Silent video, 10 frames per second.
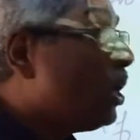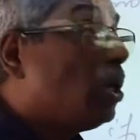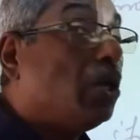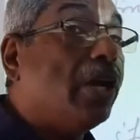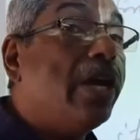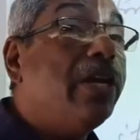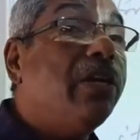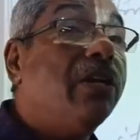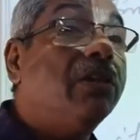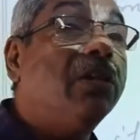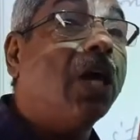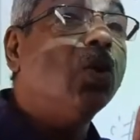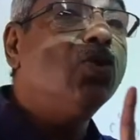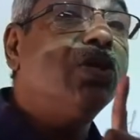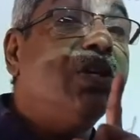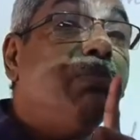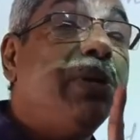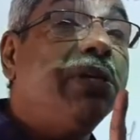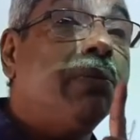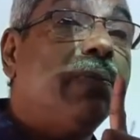8,000
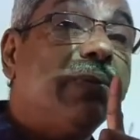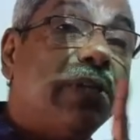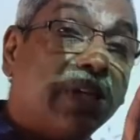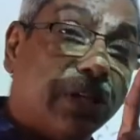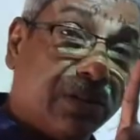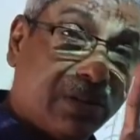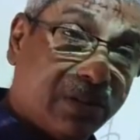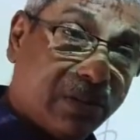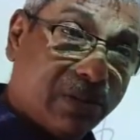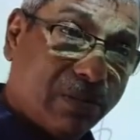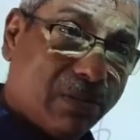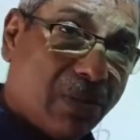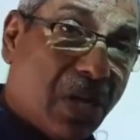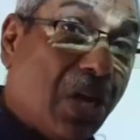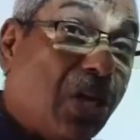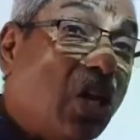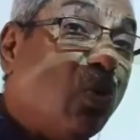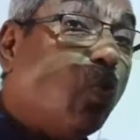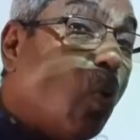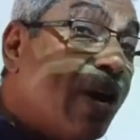meter per second.
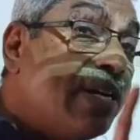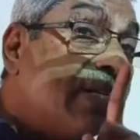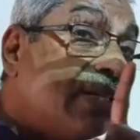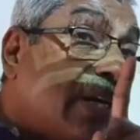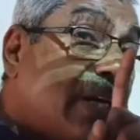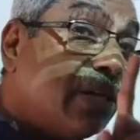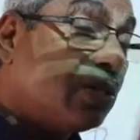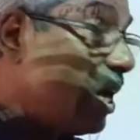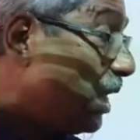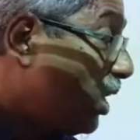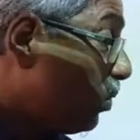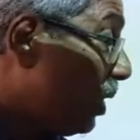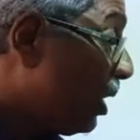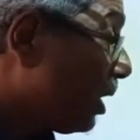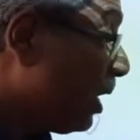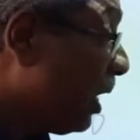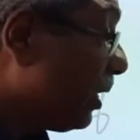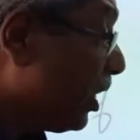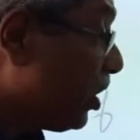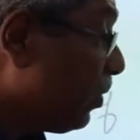In 1 second, it will
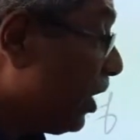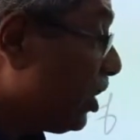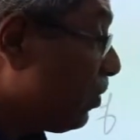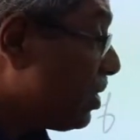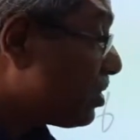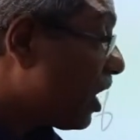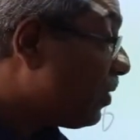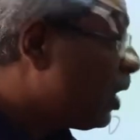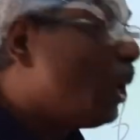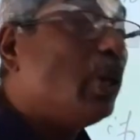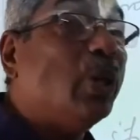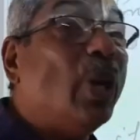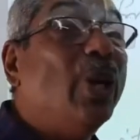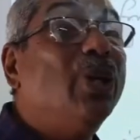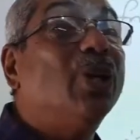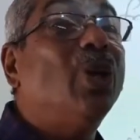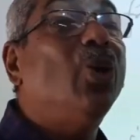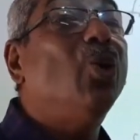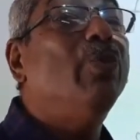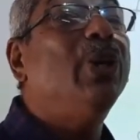travel 8
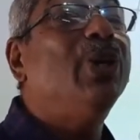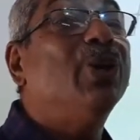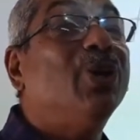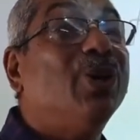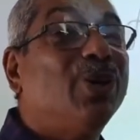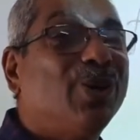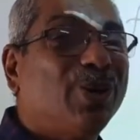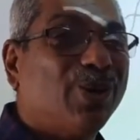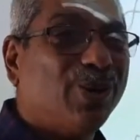kilometer.